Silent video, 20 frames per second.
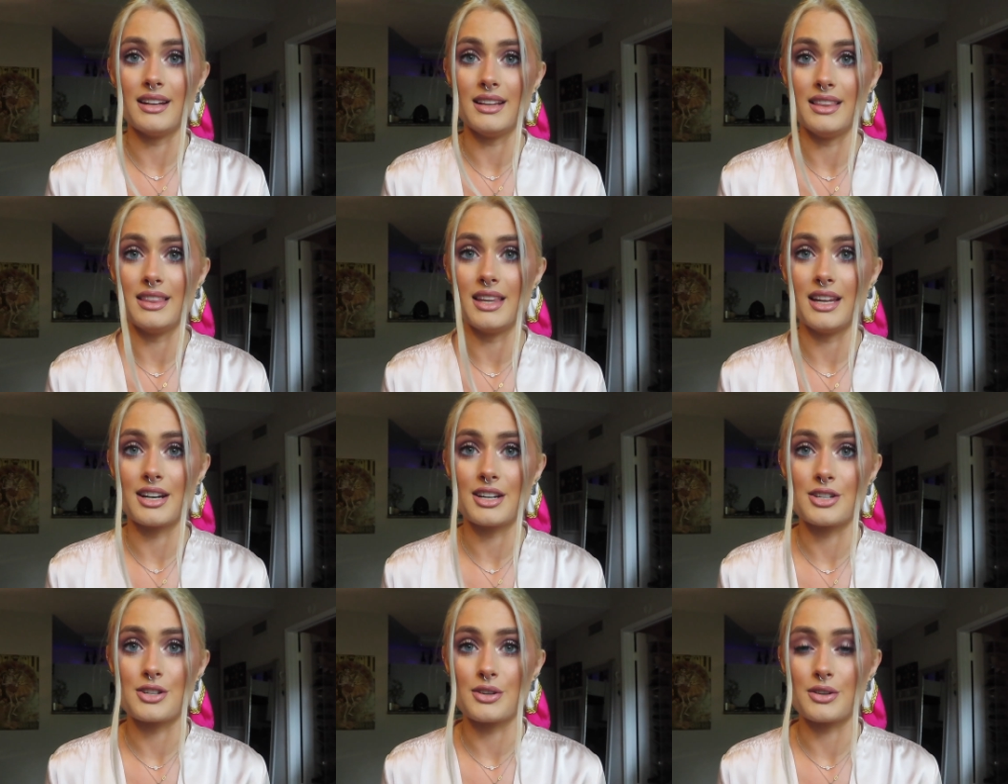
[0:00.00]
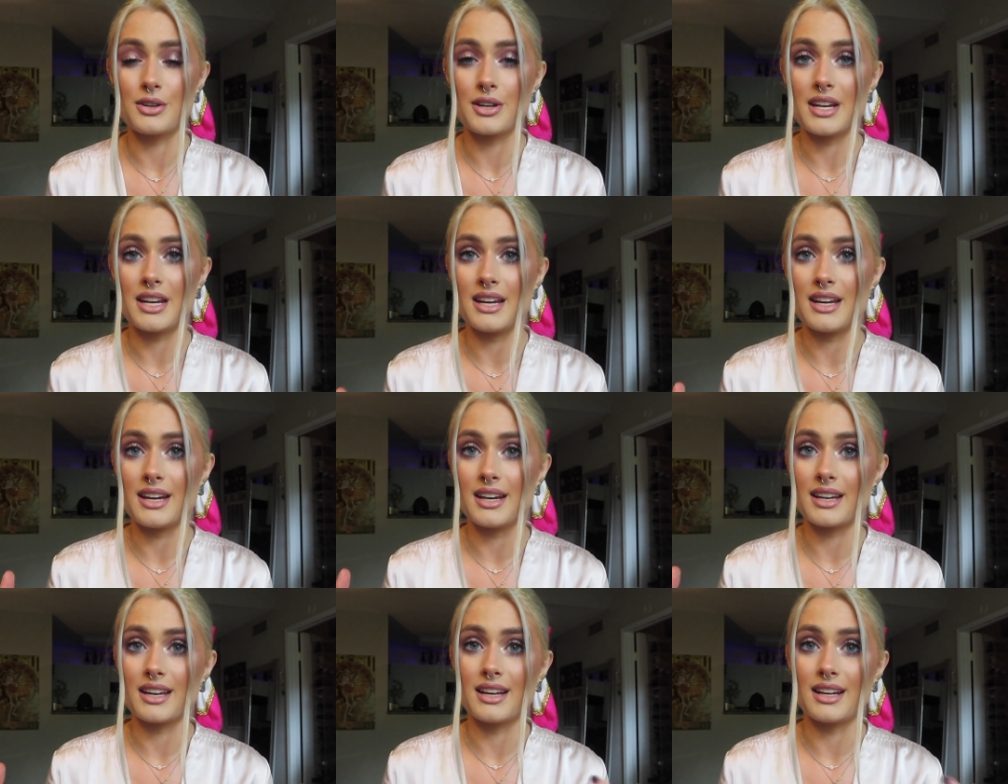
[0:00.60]

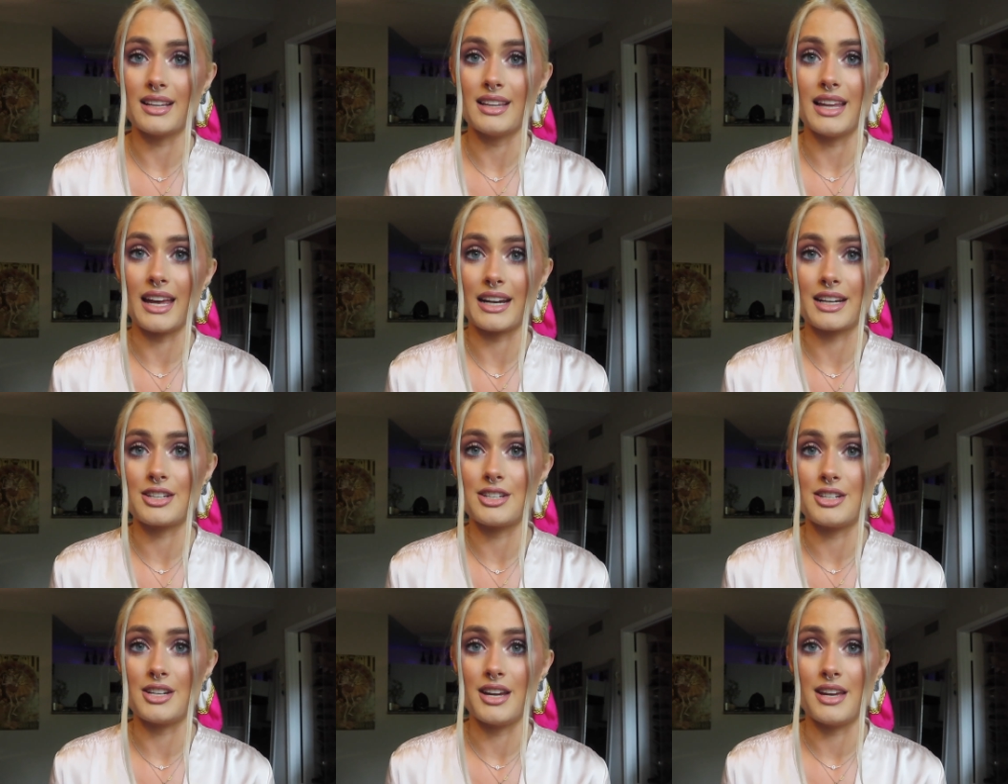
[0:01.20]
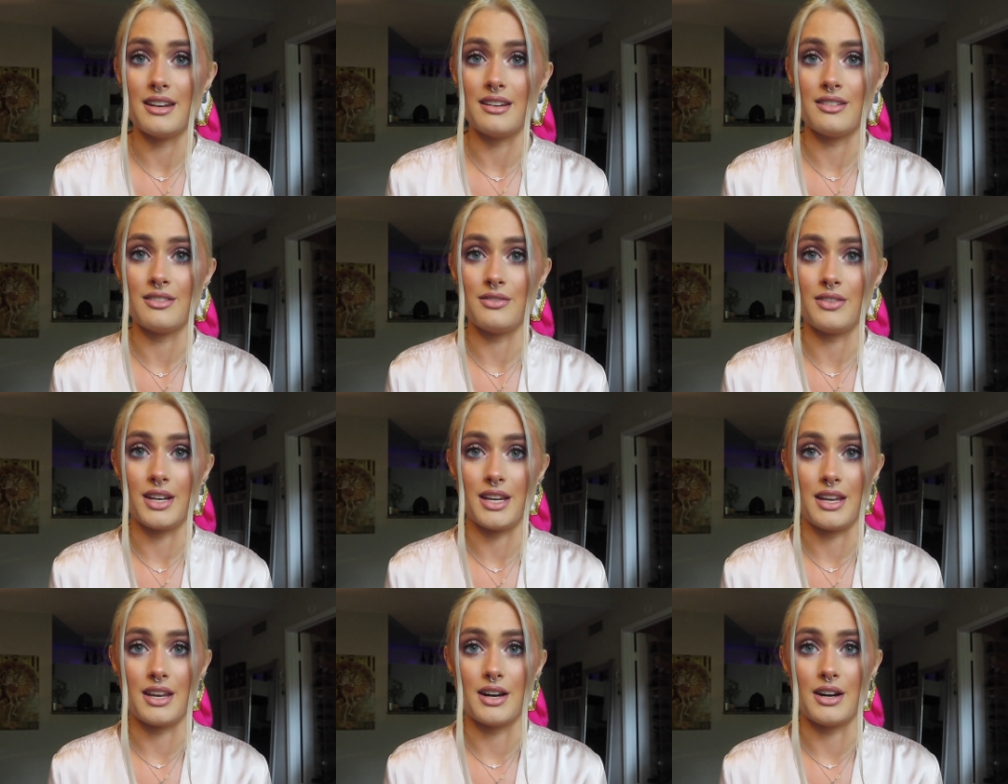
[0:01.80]
luxury collection
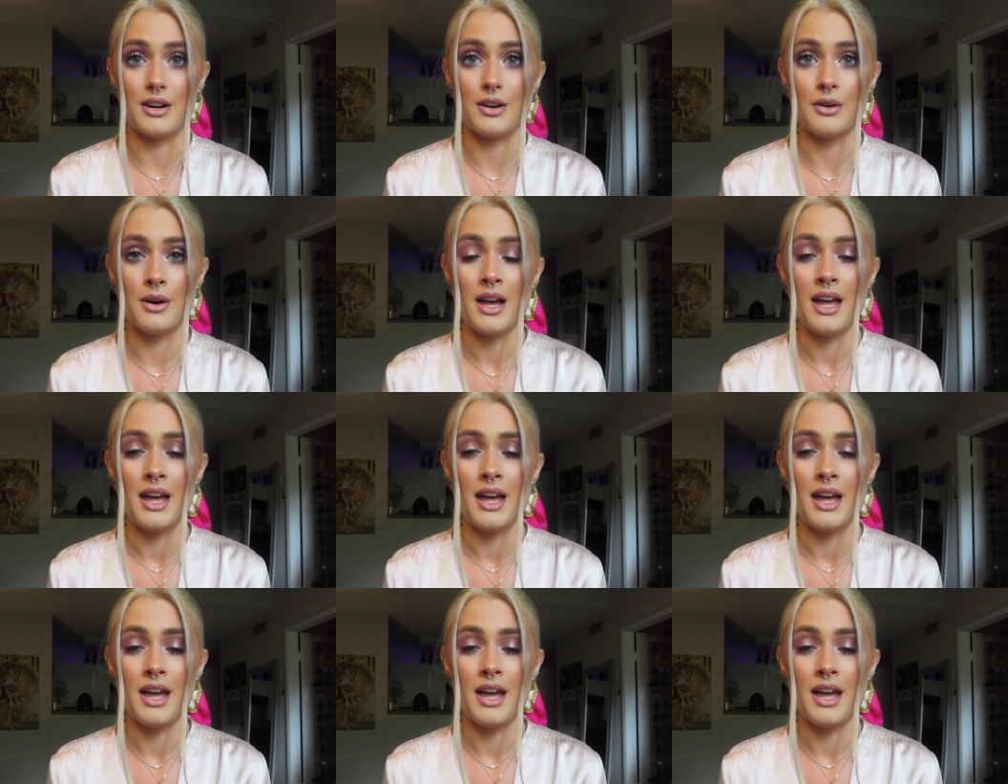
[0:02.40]
video